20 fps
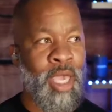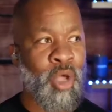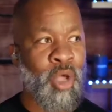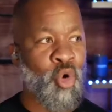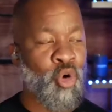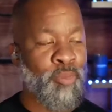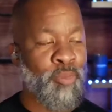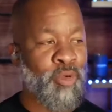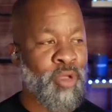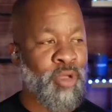a
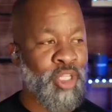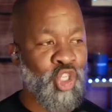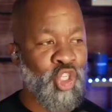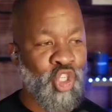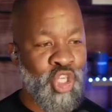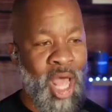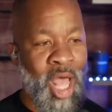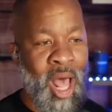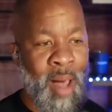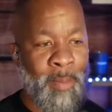corporate
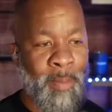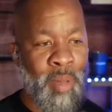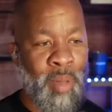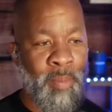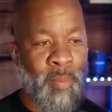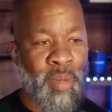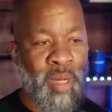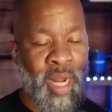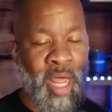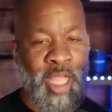
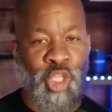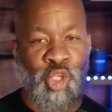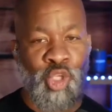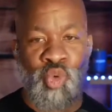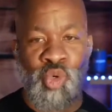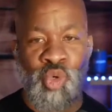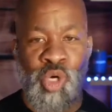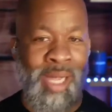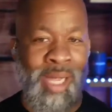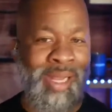job, but I
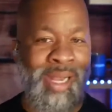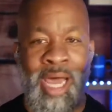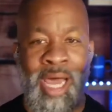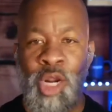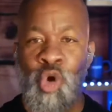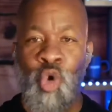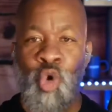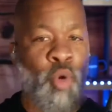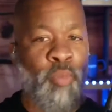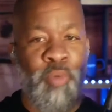do a
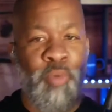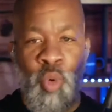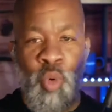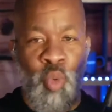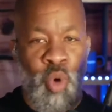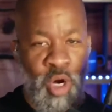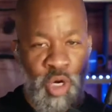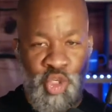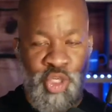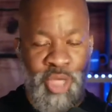lot of
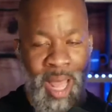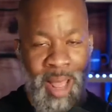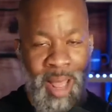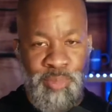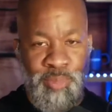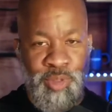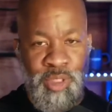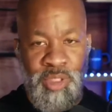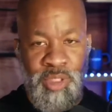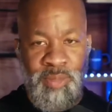corporate
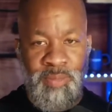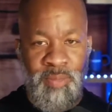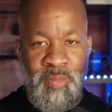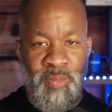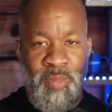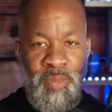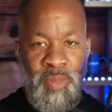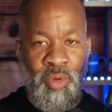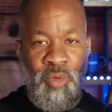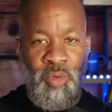workshops,
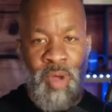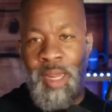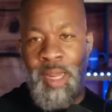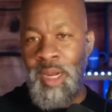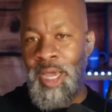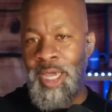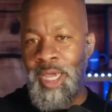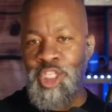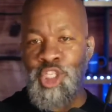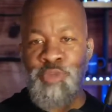
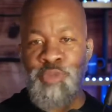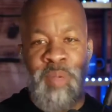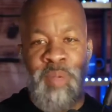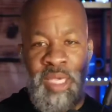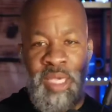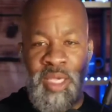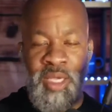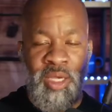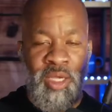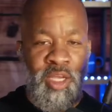right? I
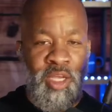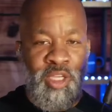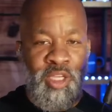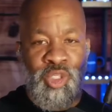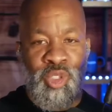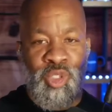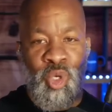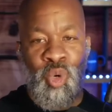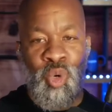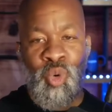speak.
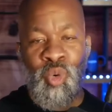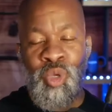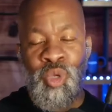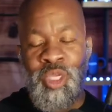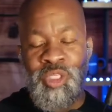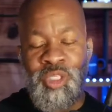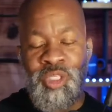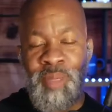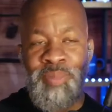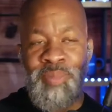
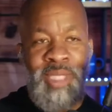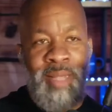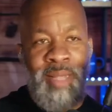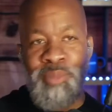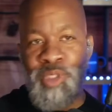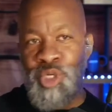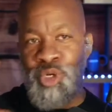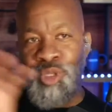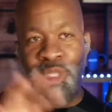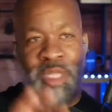So
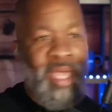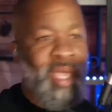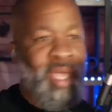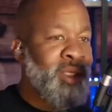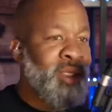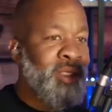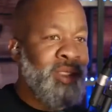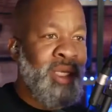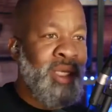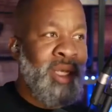sometimes there are
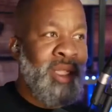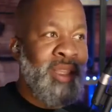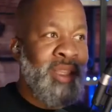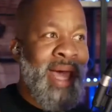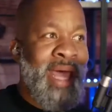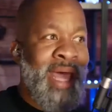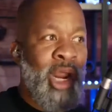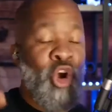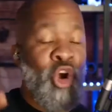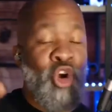things
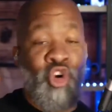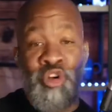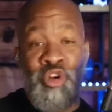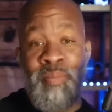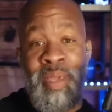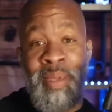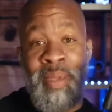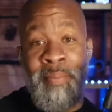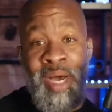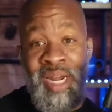that
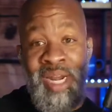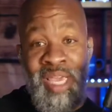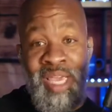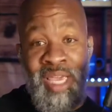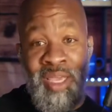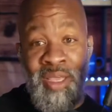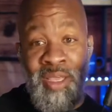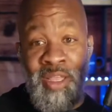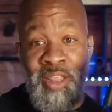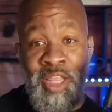earn me
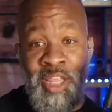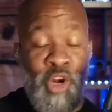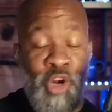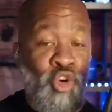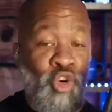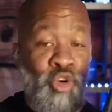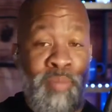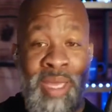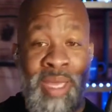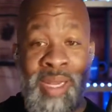money,
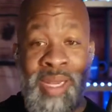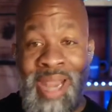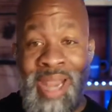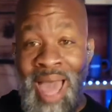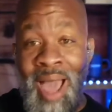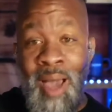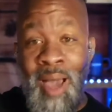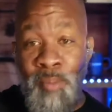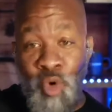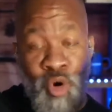that earn me a
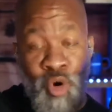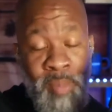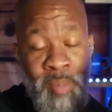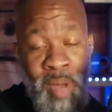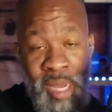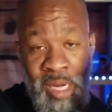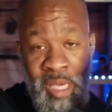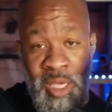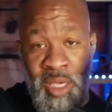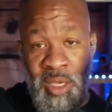lot
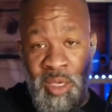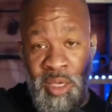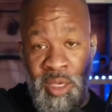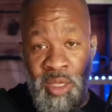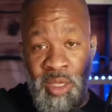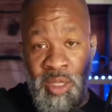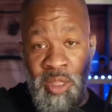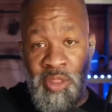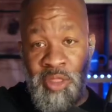more money